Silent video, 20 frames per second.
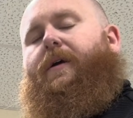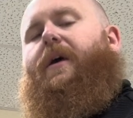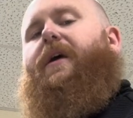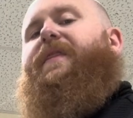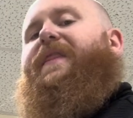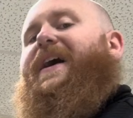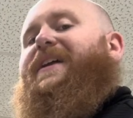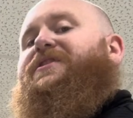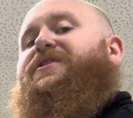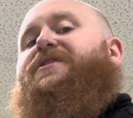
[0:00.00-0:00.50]

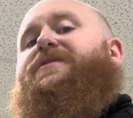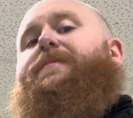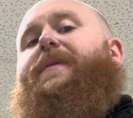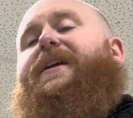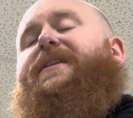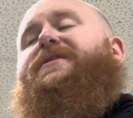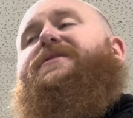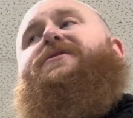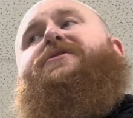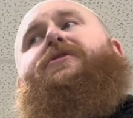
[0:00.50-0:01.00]
That just
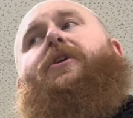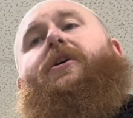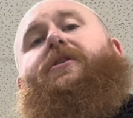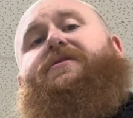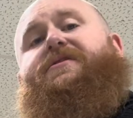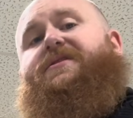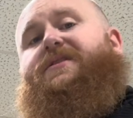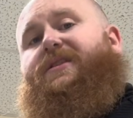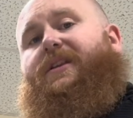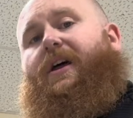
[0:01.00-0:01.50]
means
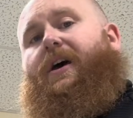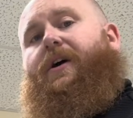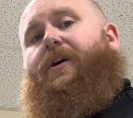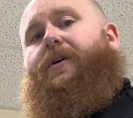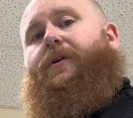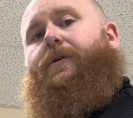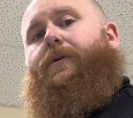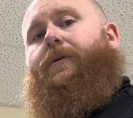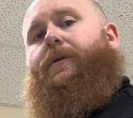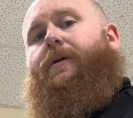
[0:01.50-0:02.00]
start
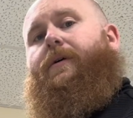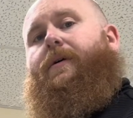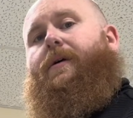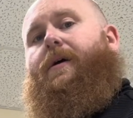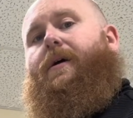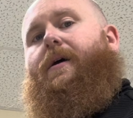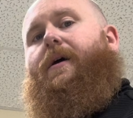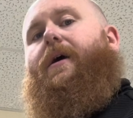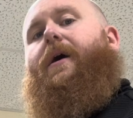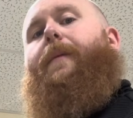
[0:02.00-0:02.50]
slow,
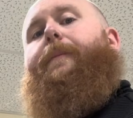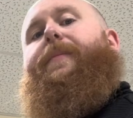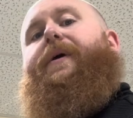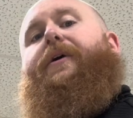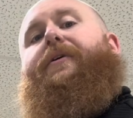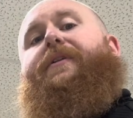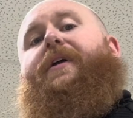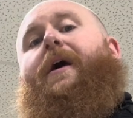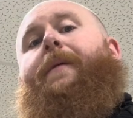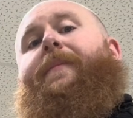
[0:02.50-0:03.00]

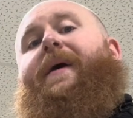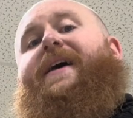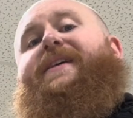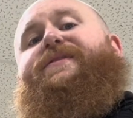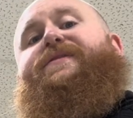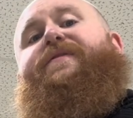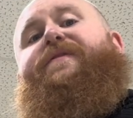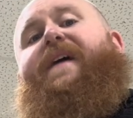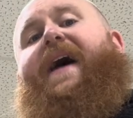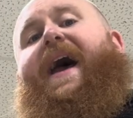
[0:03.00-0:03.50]
build up
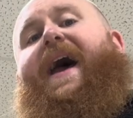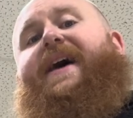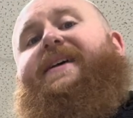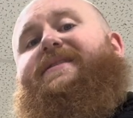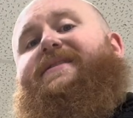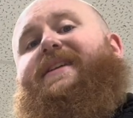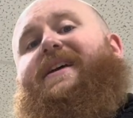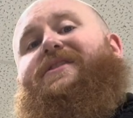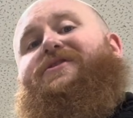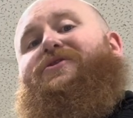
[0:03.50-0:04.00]
as
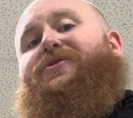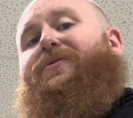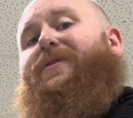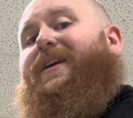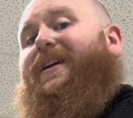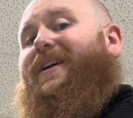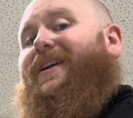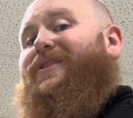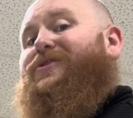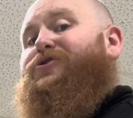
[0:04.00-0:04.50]
fast as you
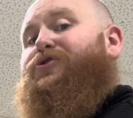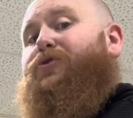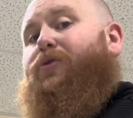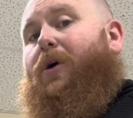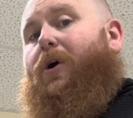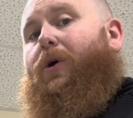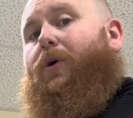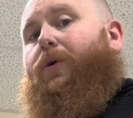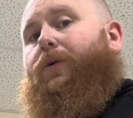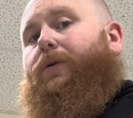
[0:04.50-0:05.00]
can
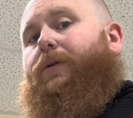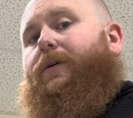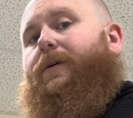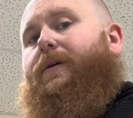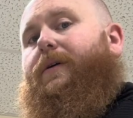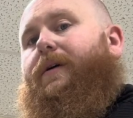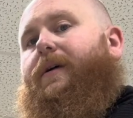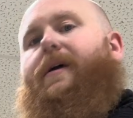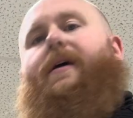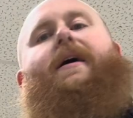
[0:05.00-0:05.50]
control,
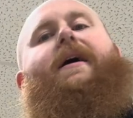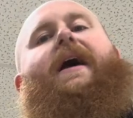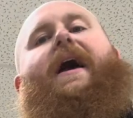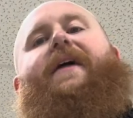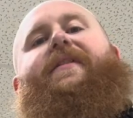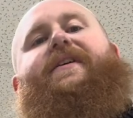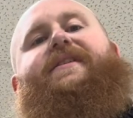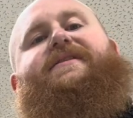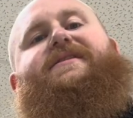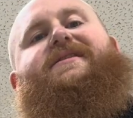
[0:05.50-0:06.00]

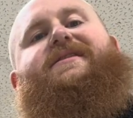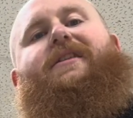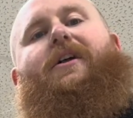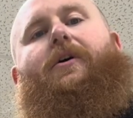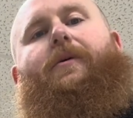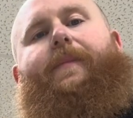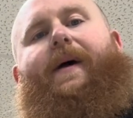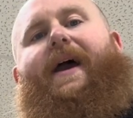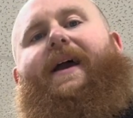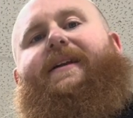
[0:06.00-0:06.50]
and then
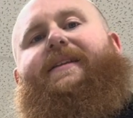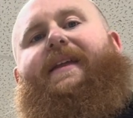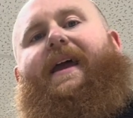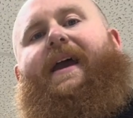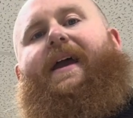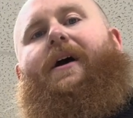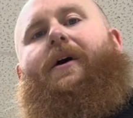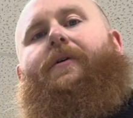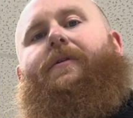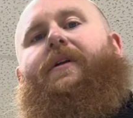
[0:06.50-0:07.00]
slow back
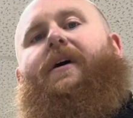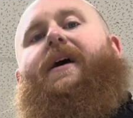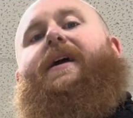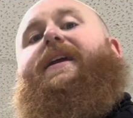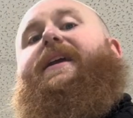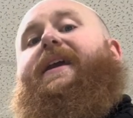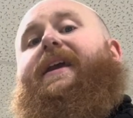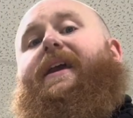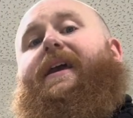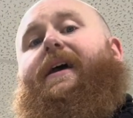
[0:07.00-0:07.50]
down
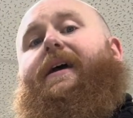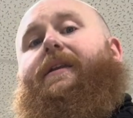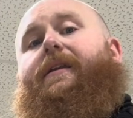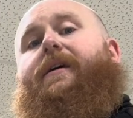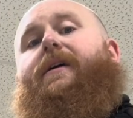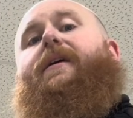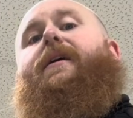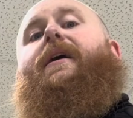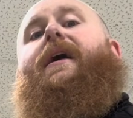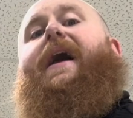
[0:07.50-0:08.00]

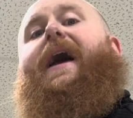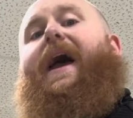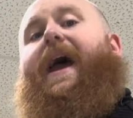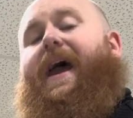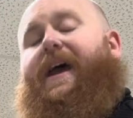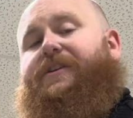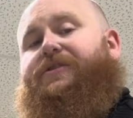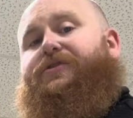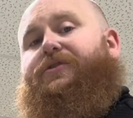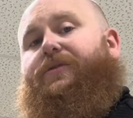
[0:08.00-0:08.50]
again
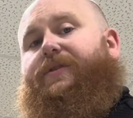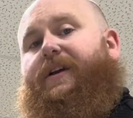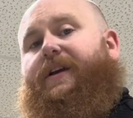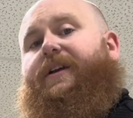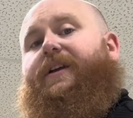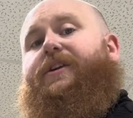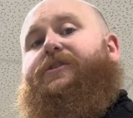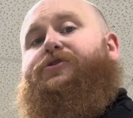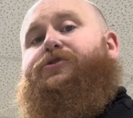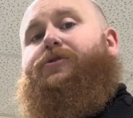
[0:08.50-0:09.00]
as you
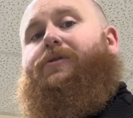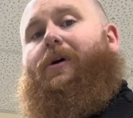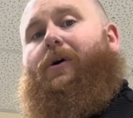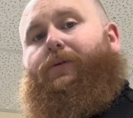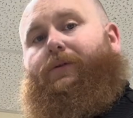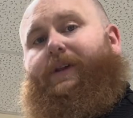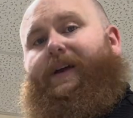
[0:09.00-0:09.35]
can control